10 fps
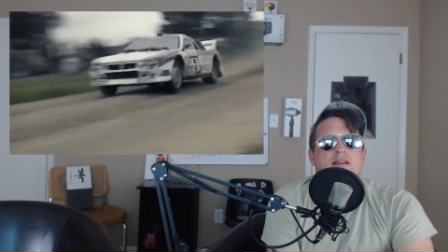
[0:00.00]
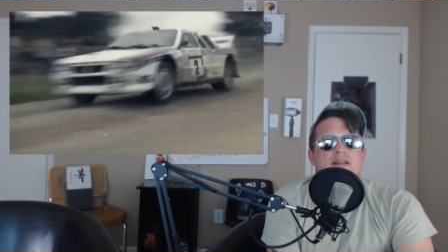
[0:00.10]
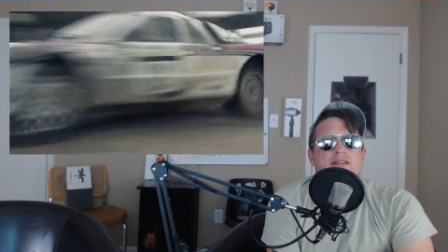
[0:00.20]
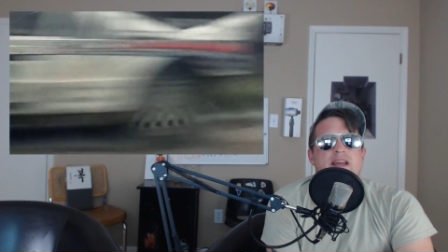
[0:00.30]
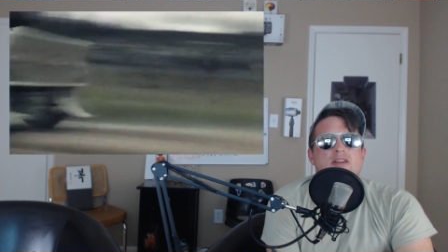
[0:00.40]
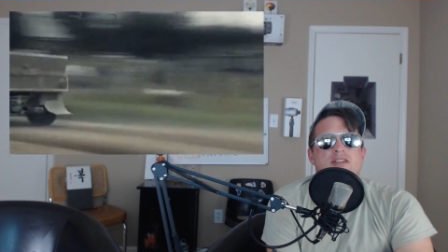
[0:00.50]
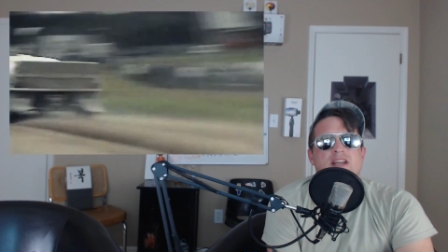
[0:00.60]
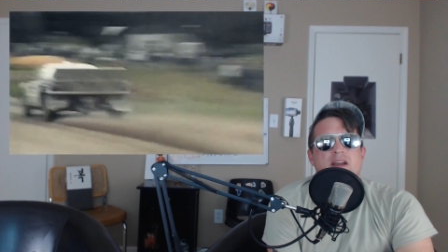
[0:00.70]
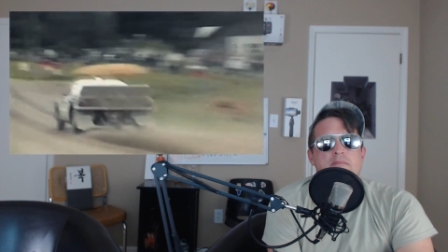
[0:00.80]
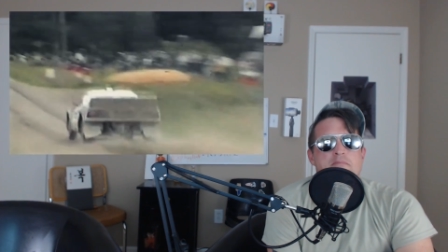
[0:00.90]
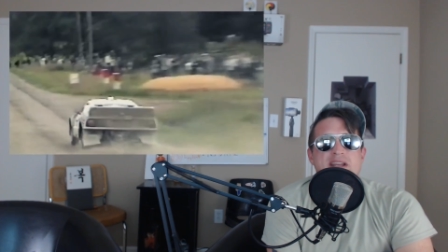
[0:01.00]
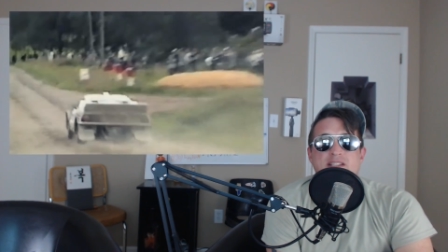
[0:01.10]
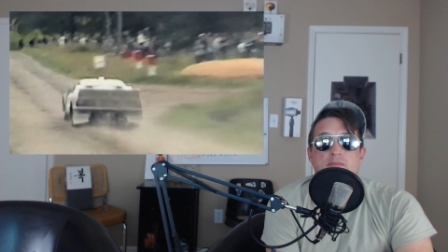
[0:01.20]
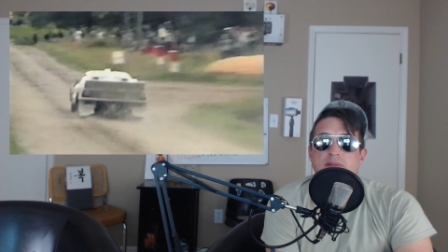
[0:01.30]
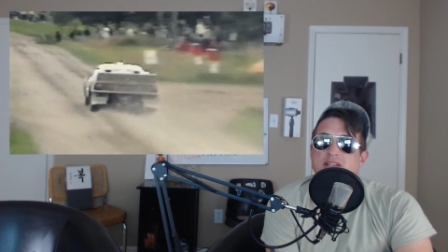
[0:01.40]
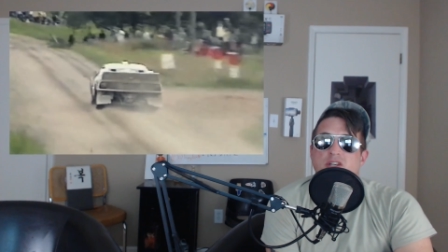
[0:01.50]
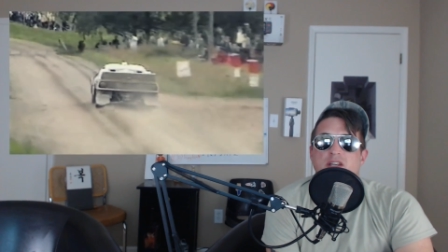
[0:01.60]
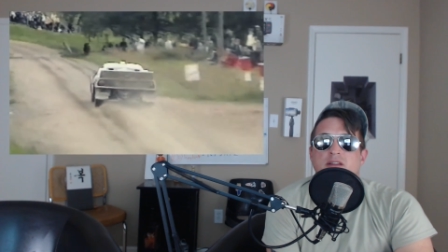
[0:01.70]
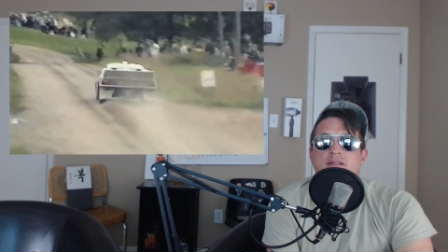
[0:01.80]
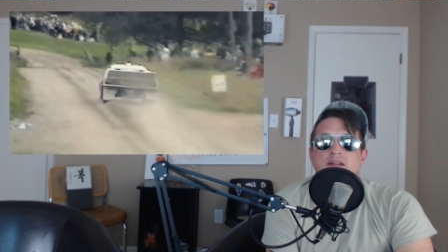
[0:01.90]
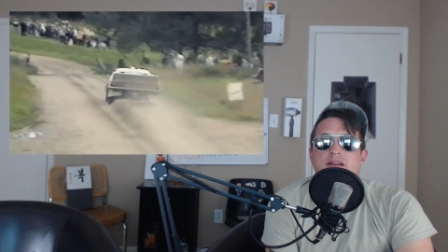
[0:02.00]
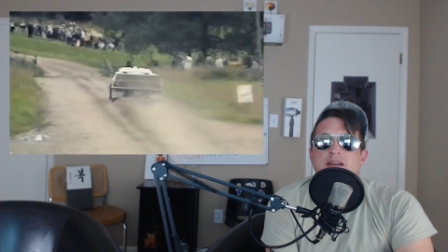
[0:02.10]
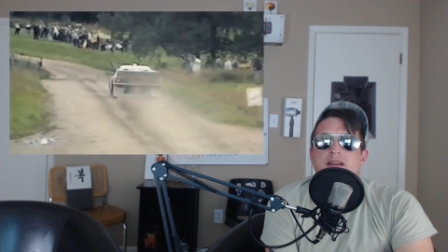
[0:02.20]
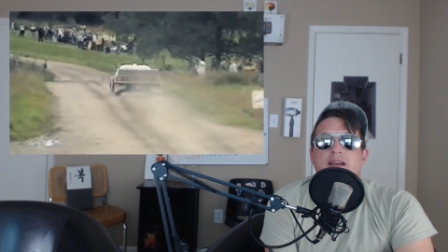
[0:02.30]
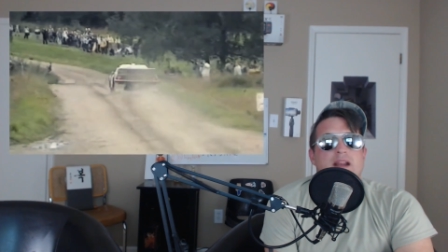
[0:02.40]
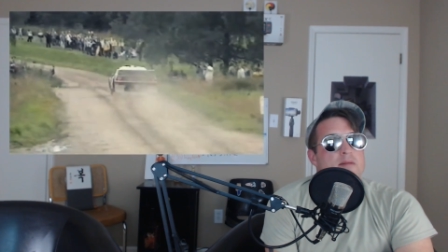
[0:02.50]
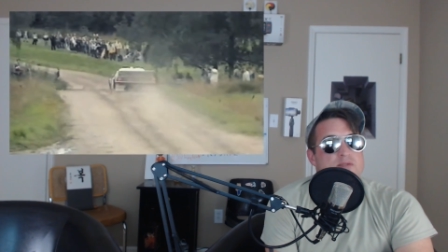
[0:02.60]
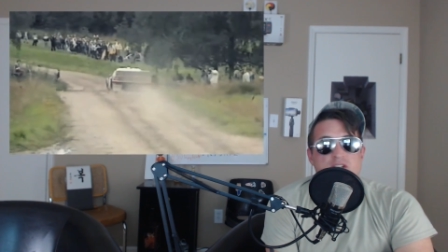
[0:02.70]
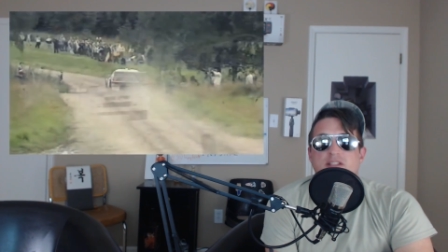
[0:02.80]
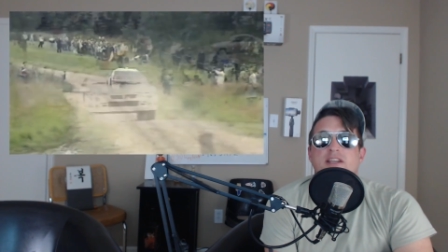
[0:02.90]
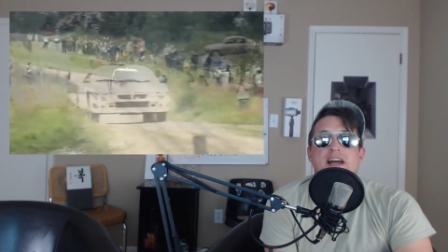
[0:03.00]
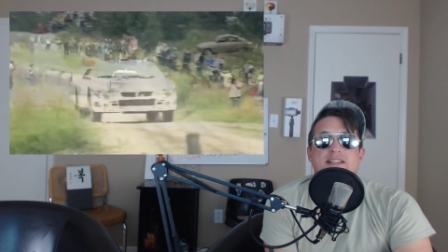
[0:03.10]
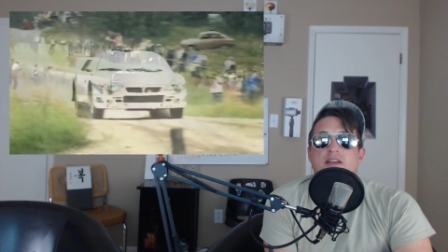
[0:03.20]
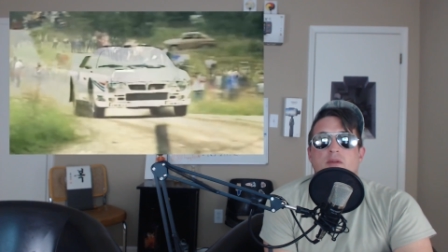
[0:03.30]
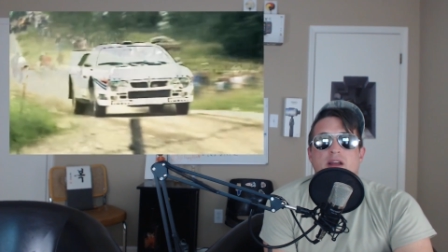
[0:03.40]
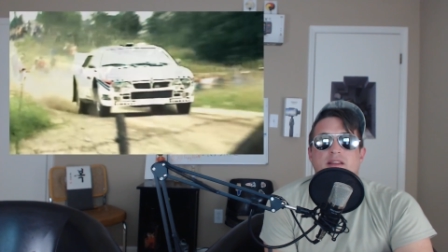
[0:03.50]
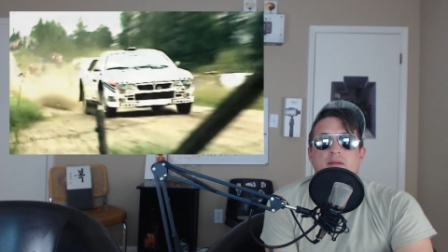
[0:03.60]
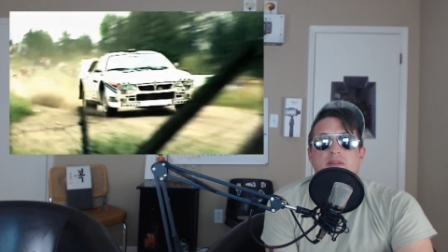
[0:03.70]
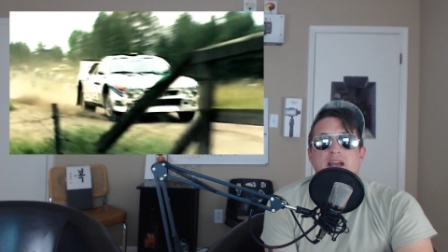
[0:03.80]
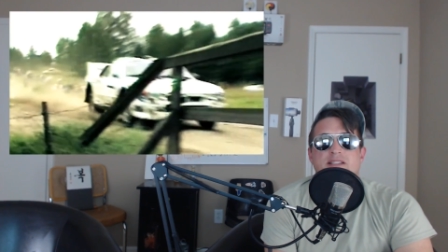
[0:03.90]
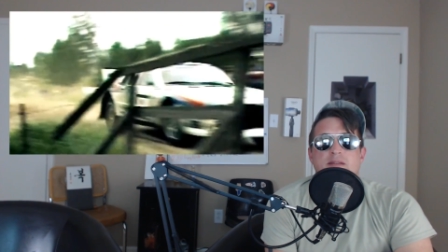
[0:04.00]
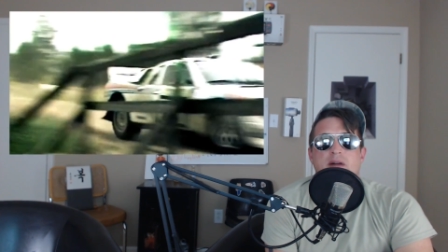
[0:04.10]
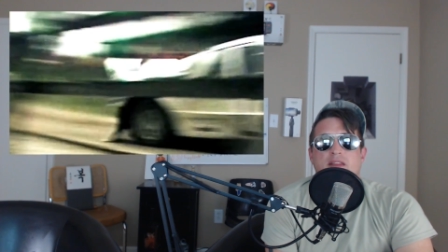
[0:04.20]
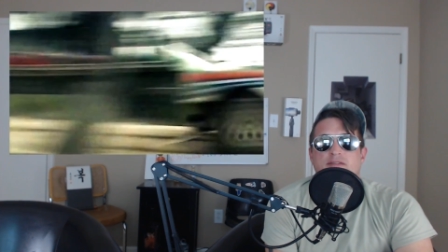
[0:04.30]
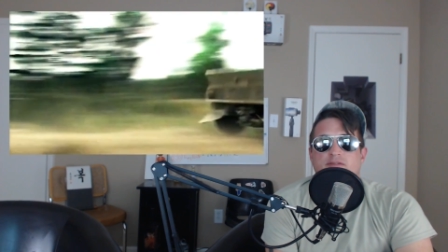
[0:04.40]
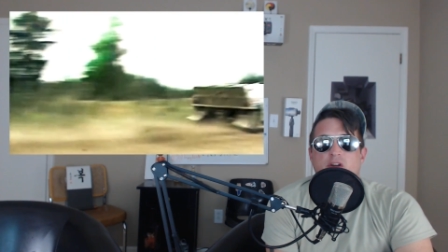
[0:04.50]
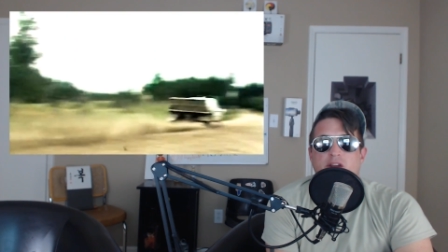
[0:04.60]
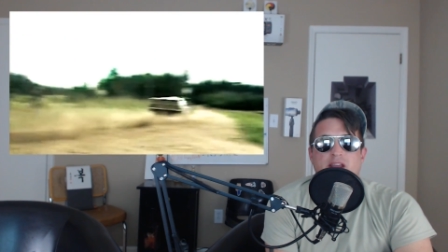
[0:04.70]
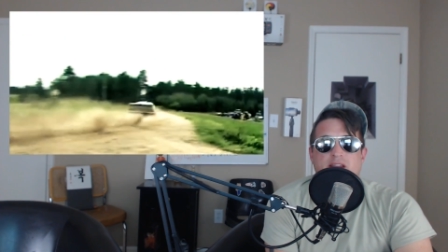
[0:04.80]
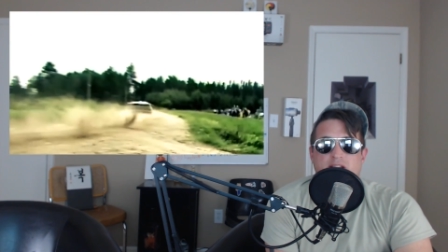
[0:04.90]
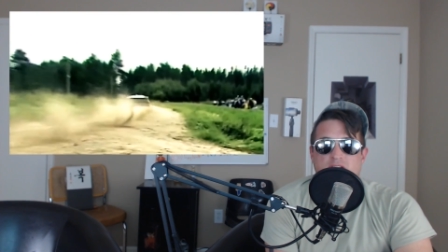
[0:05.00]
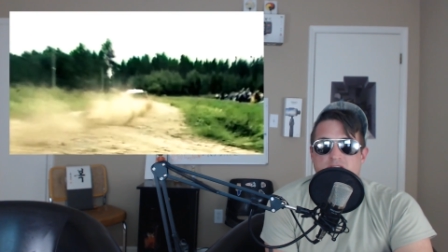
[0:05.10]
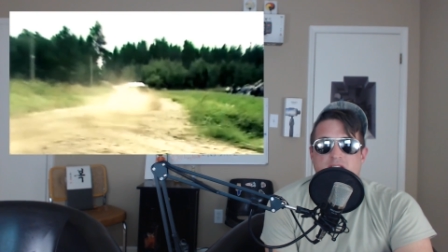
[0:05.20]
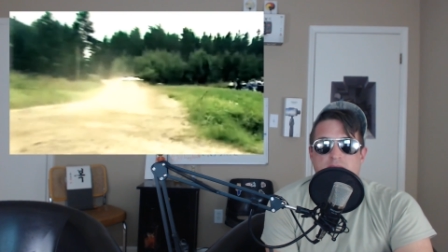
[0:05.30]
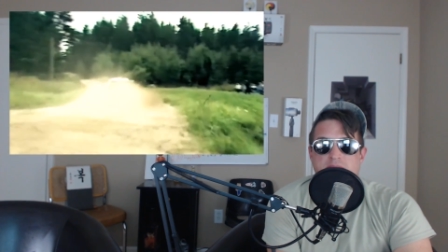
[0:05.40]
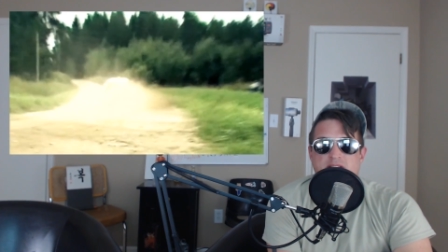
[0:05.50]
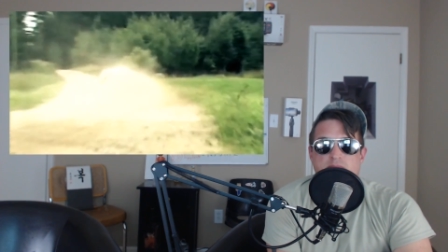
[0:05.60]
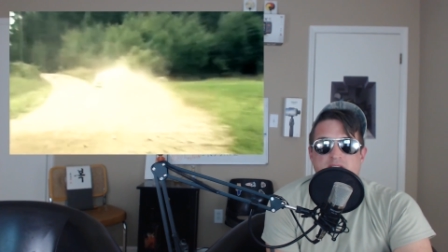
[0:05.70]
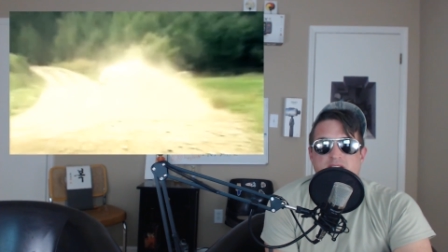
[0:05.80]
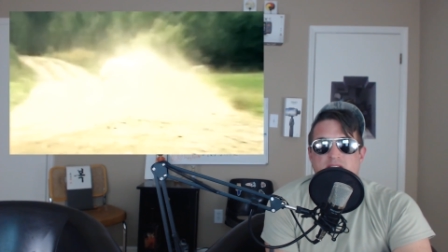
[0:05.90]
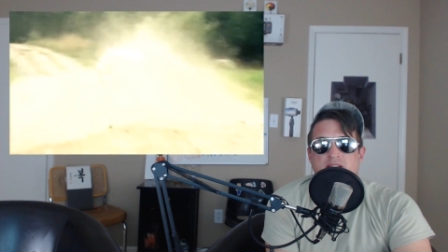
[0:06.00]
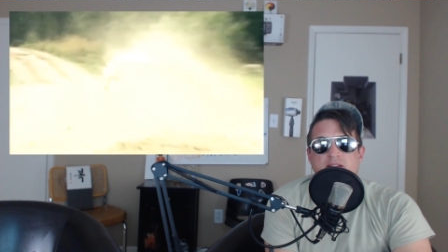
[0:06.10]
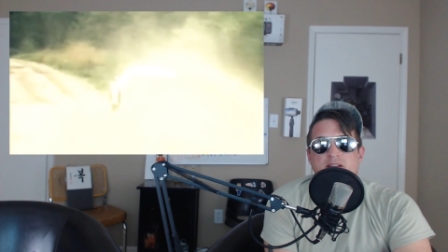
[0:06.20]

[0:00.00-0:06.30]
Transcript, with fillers: That looks like a Mitsubishi. I'm just guessing right there. I'm guessing by the front end it looks like a Mitsubishi.